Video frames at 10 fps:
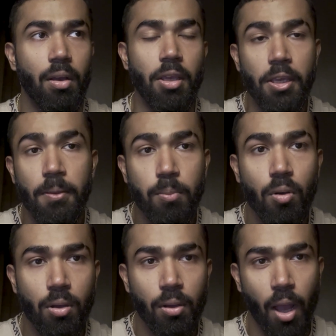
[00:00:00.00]

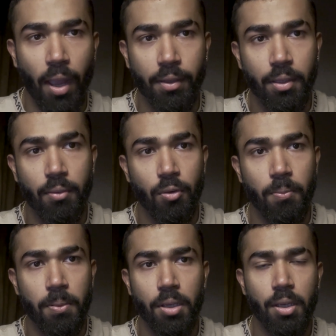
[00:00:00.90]
ebook idea
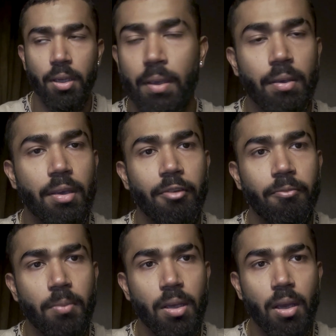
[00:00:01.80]
would be,
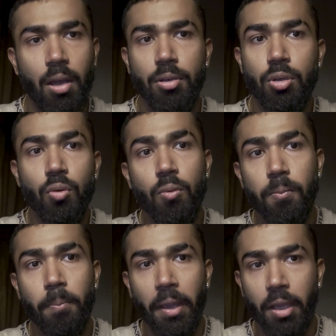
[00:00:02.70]
give me a
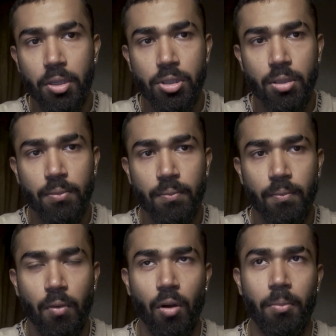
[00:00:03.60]
2-page
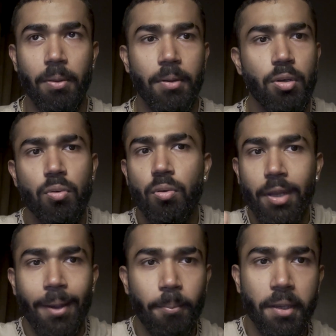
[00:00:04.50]
or maybe 2 to
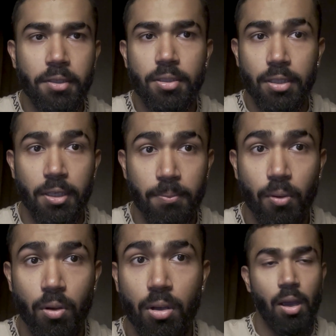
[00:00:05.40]
10 pages
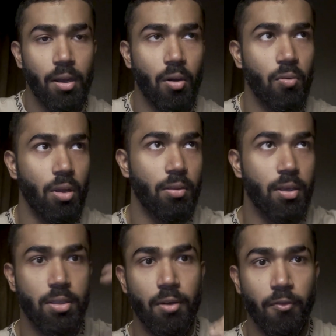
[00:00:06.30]
ebook around
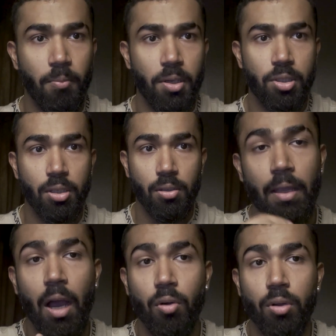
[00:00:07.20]
this information,
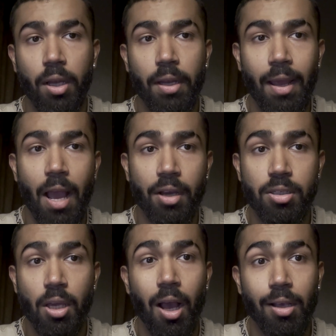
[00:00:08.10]
the outline I
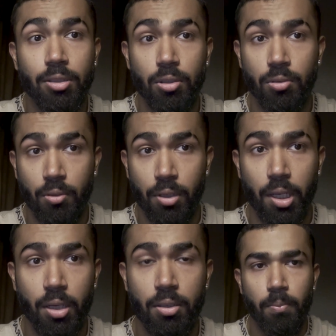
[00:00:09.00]
actually ask you to
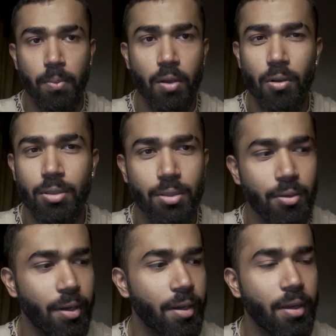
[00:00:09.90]
create. Because
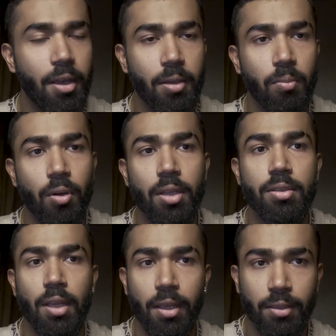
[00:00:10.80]
creating an ebook and
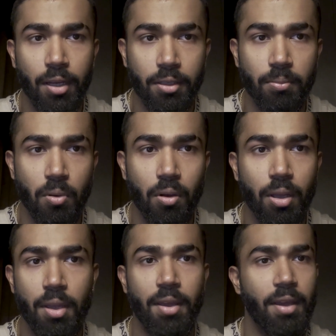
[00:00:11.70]
selling that ebook,
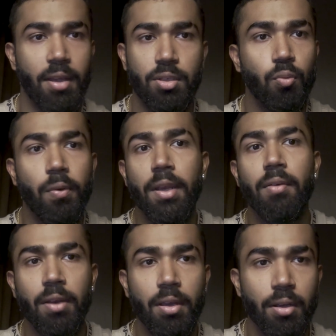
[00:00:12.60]
it's very,
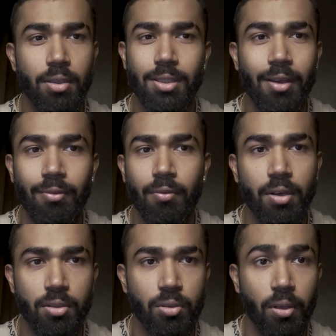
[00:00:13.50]
very cliche. Everyone
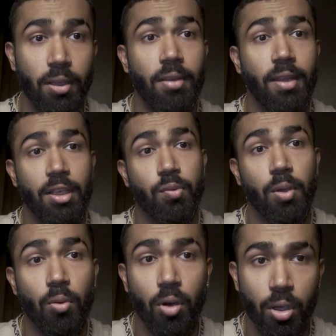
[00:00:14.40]
is doing that. That's why
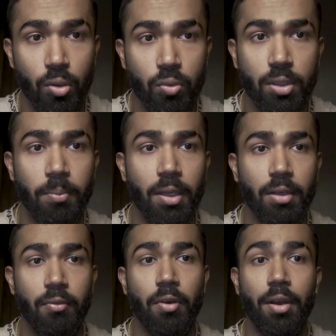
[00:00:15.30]
you gotta do something
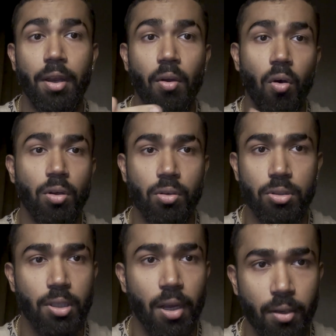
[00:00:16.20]
different in order to
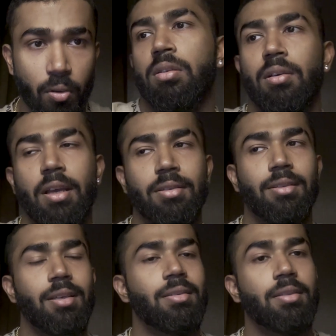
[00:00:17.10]
stand out. So guys,
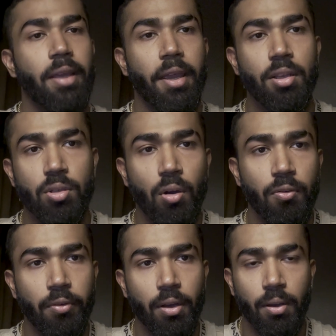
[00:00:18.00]
this second
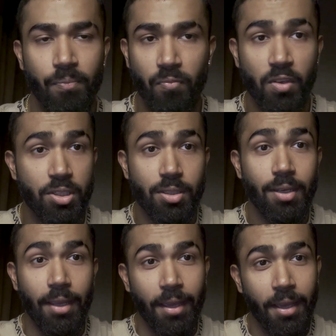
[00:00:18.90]
software, which is
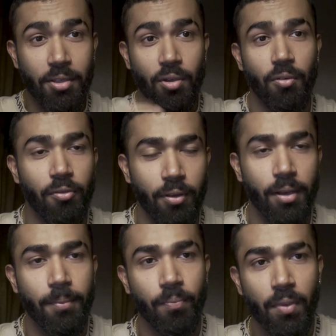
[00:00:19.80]
an AI software,
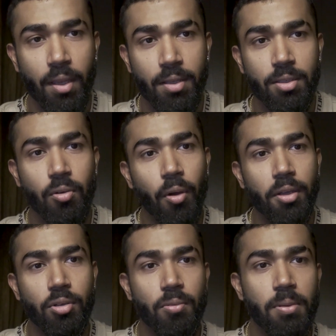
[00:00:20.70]
it's
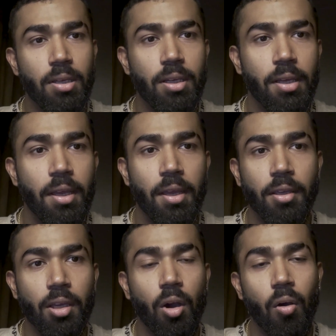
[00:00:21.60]
going to be
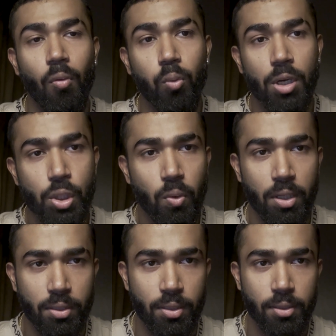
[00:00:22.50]
your virtual
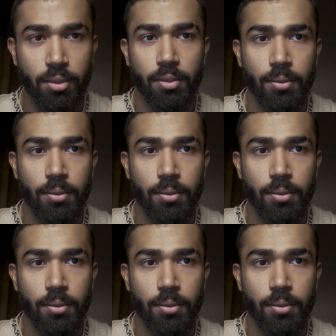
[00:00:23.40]
assistant.